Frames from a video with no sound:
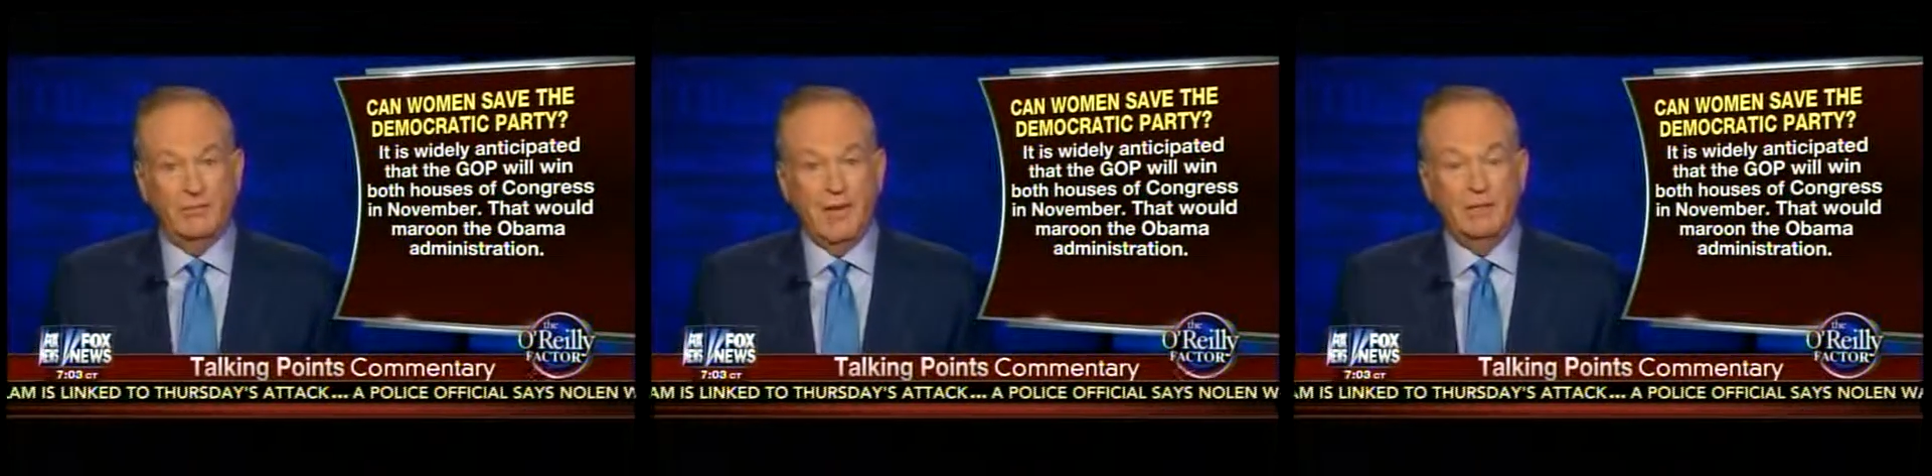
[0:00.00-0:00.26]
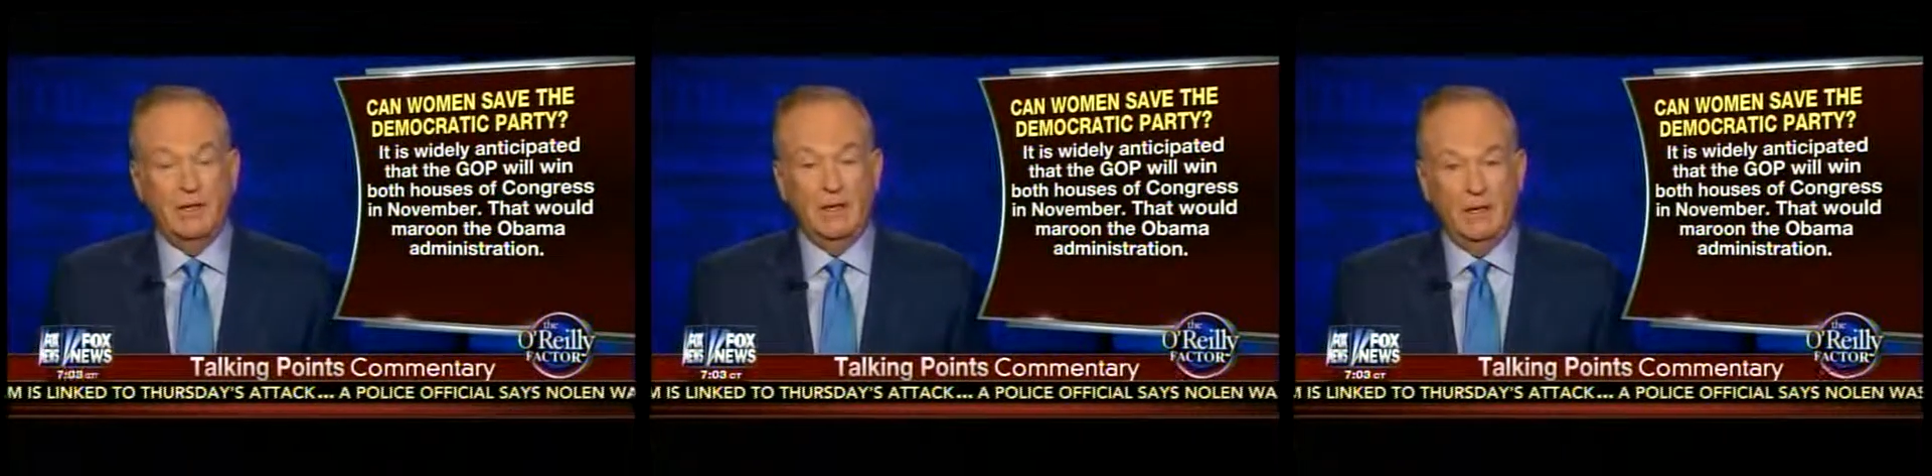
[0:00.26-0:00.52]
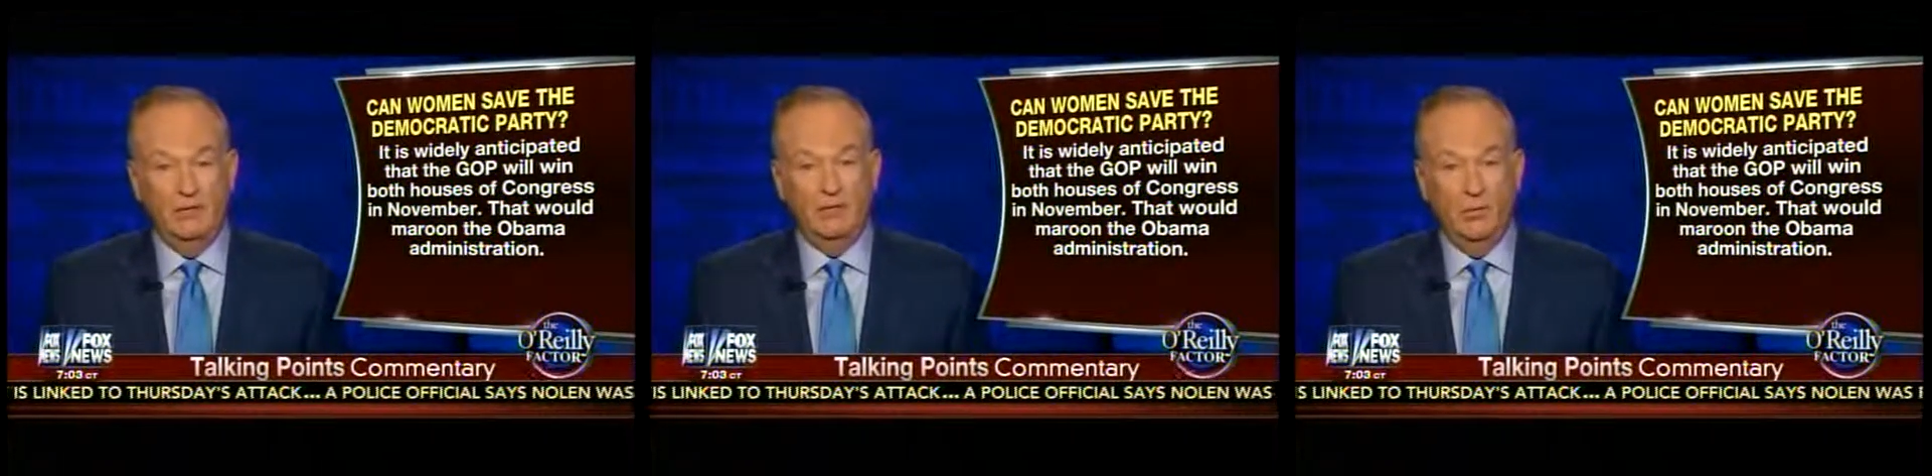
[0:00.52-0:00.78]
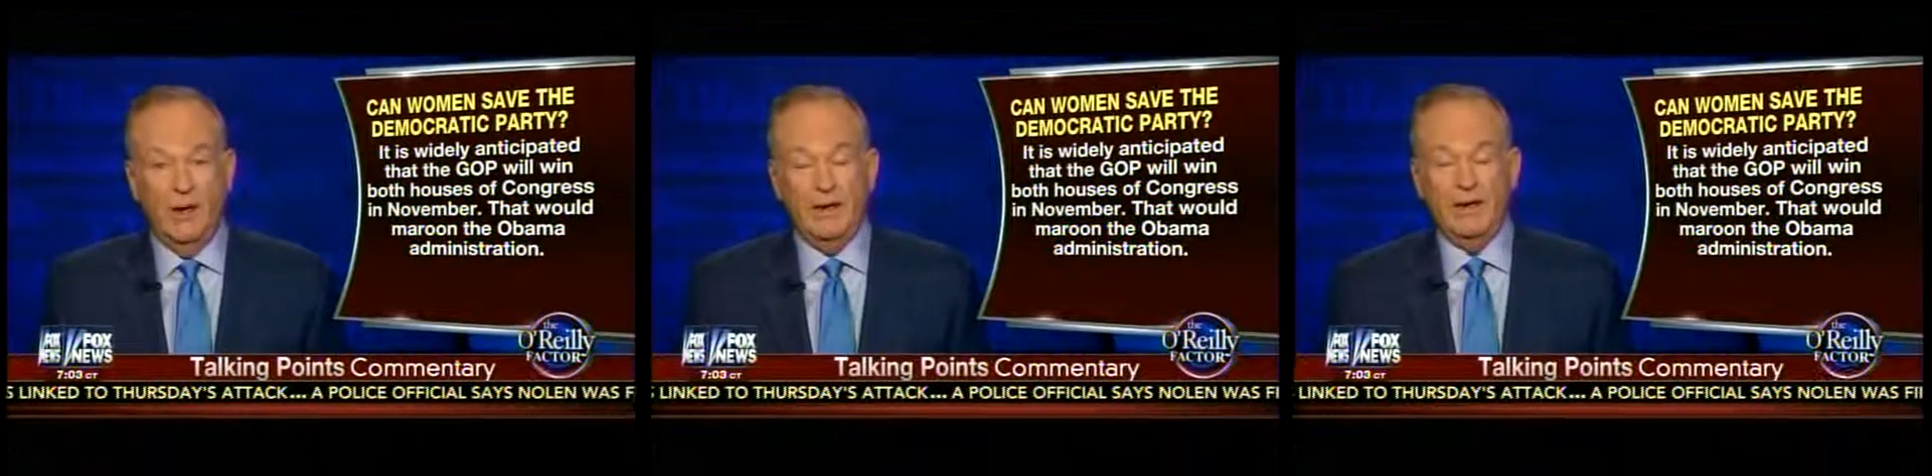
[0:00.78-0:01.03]
Obama in
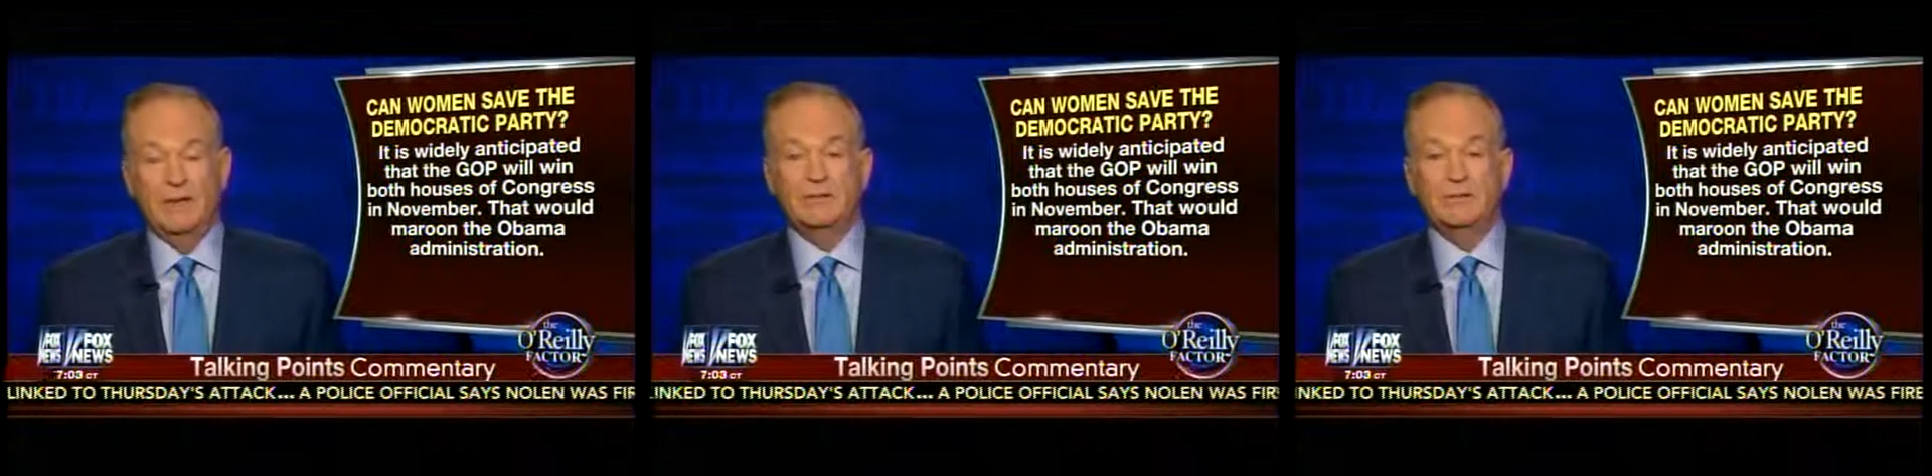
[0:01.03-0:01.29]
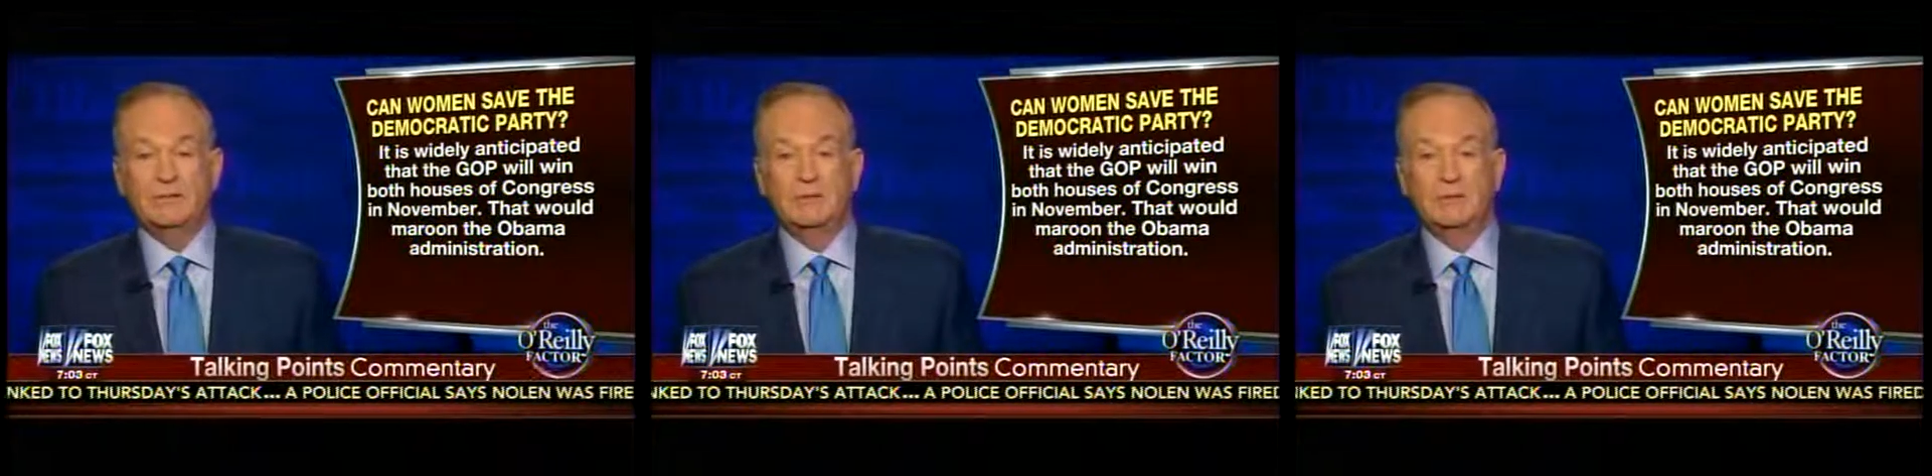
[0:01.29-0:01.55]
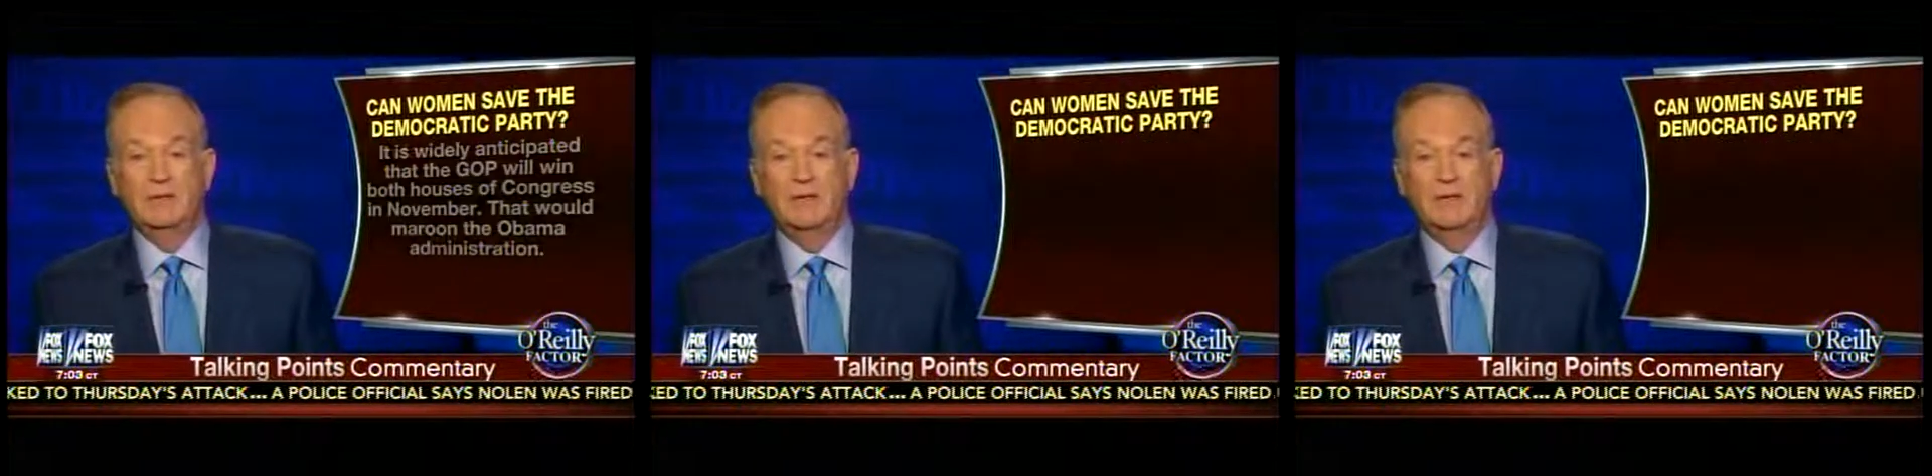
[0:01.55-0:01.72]
the White House.